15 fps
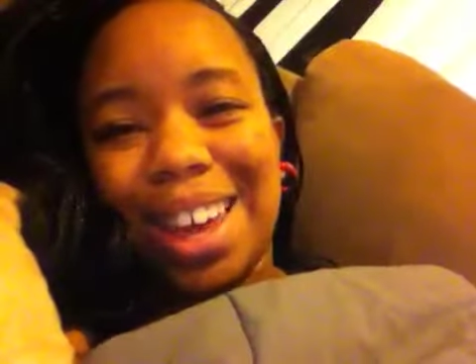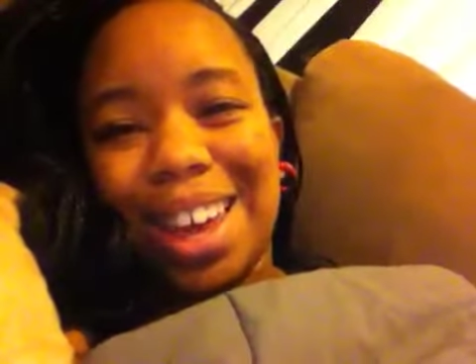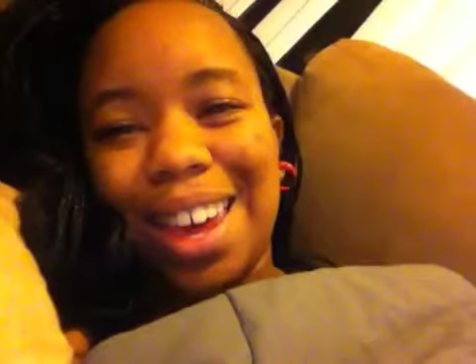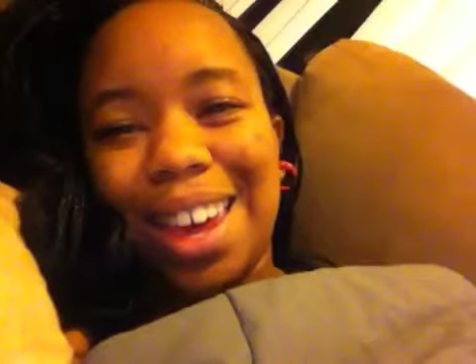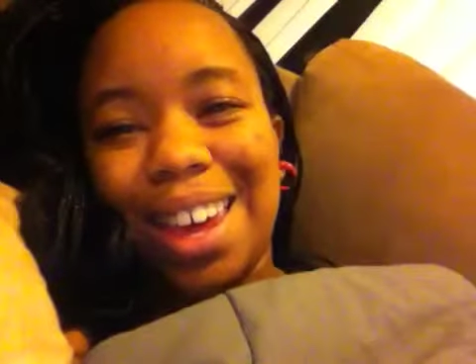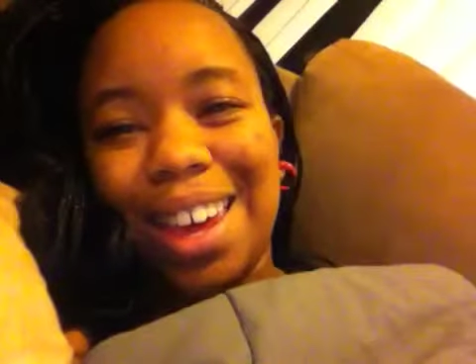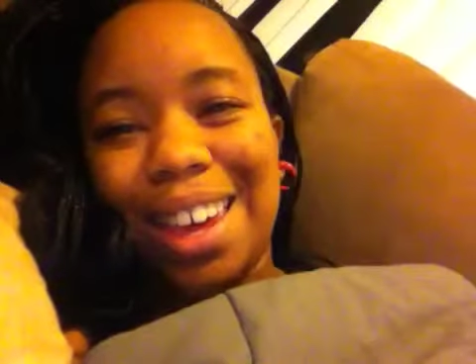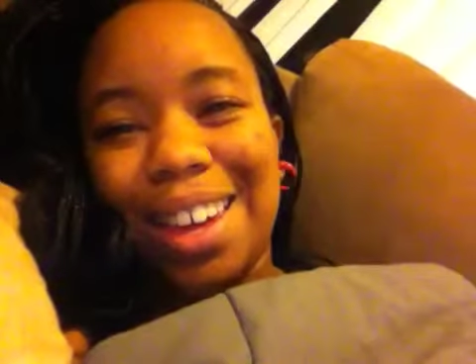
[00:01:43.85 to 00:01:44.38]

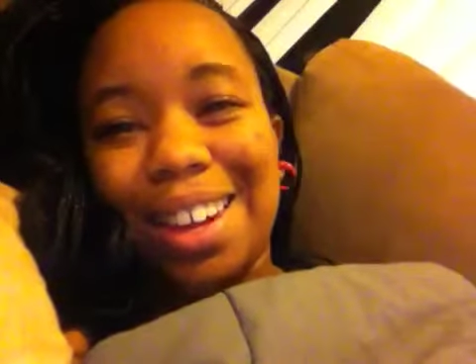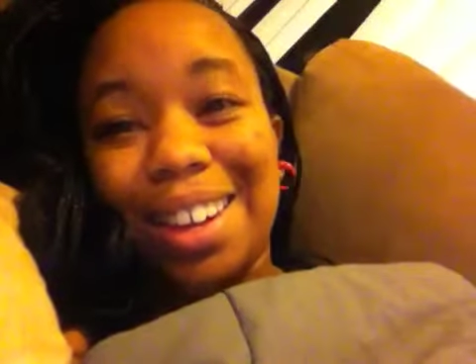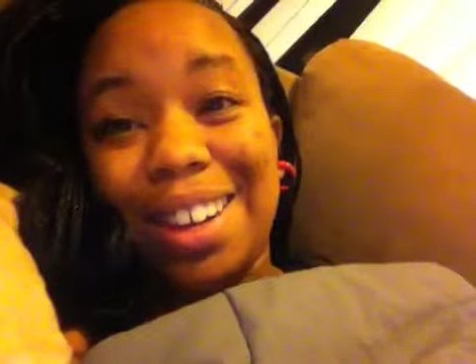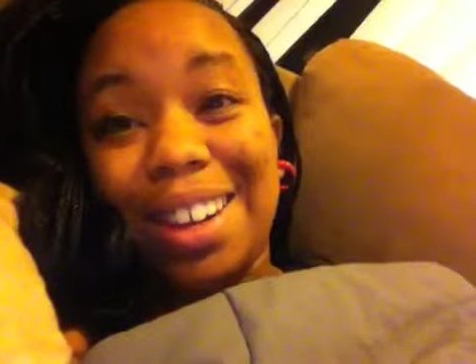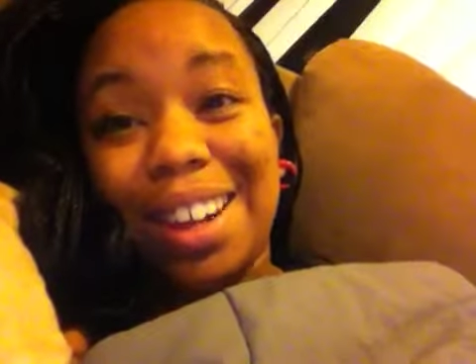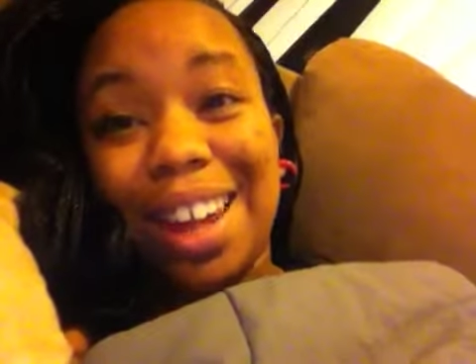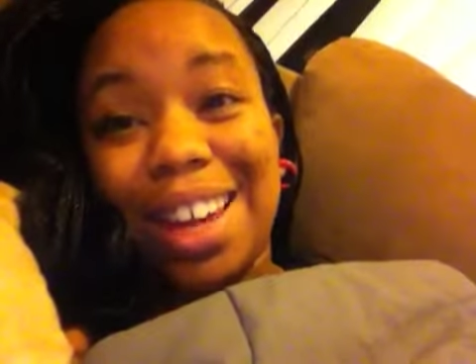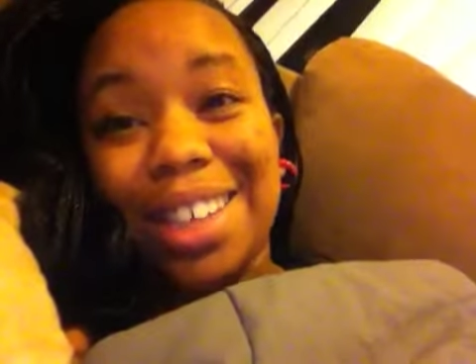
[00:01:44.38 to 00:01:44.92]
And
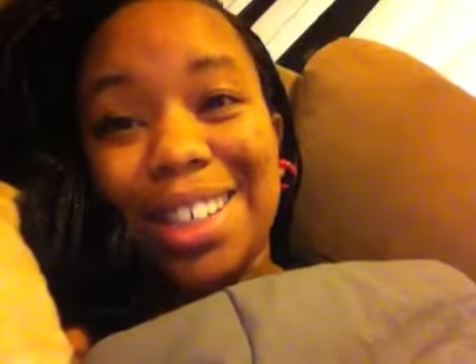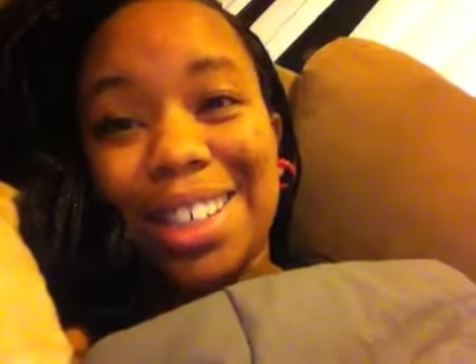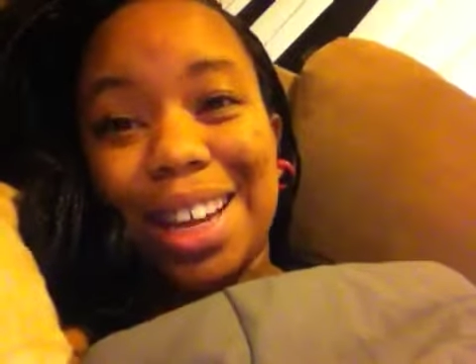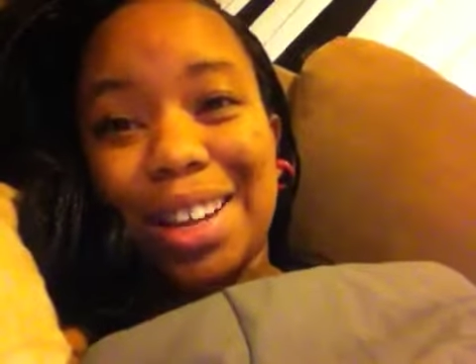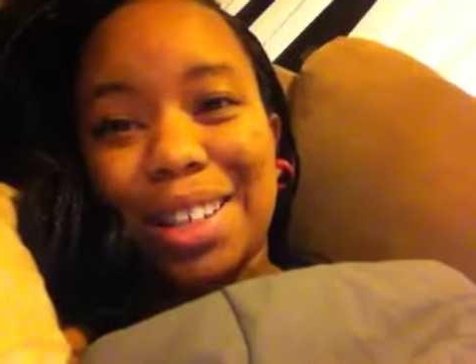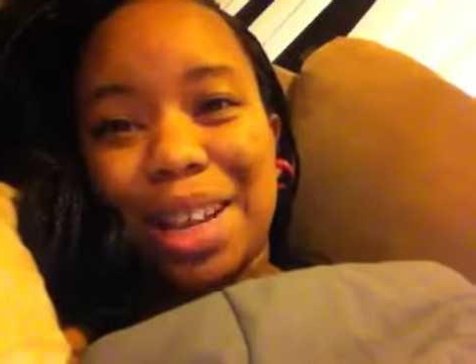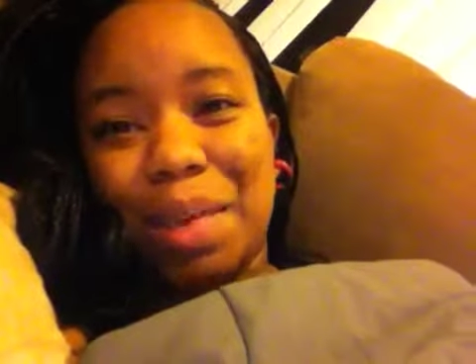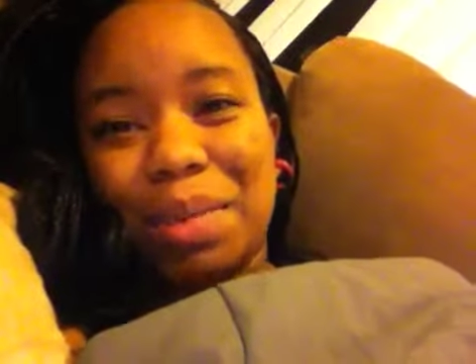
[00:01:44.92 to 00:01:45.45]
they're like
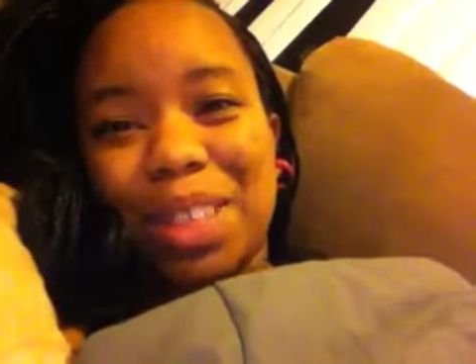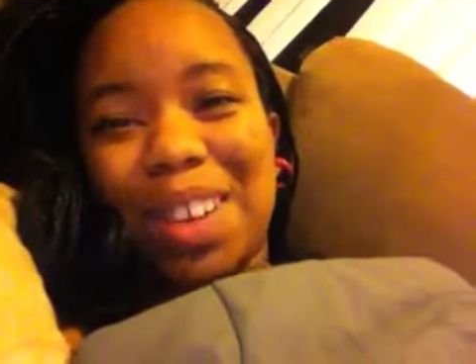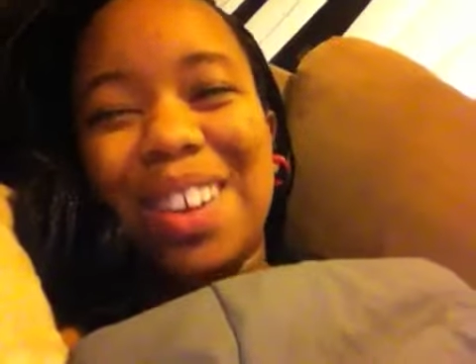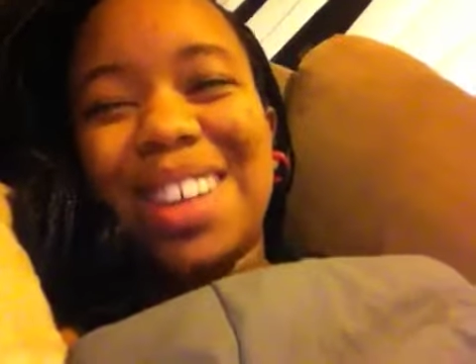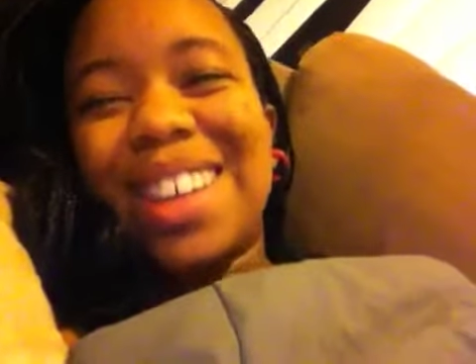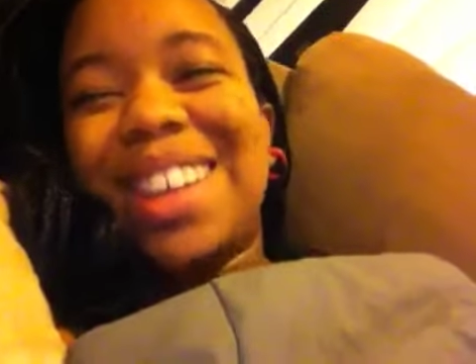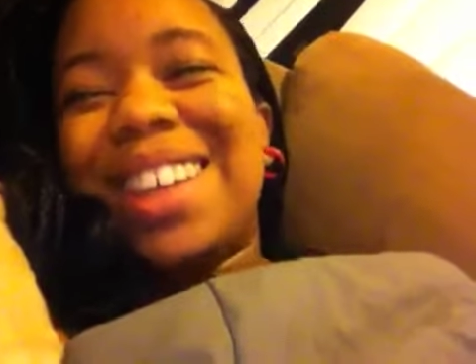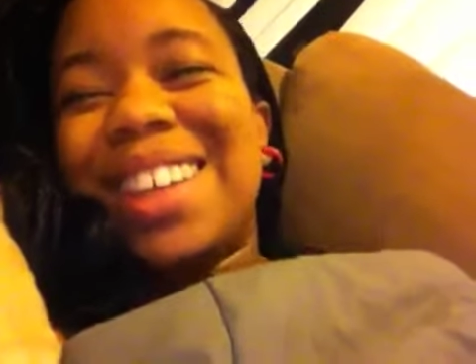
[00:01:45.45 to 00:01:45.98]
stair steps. Like,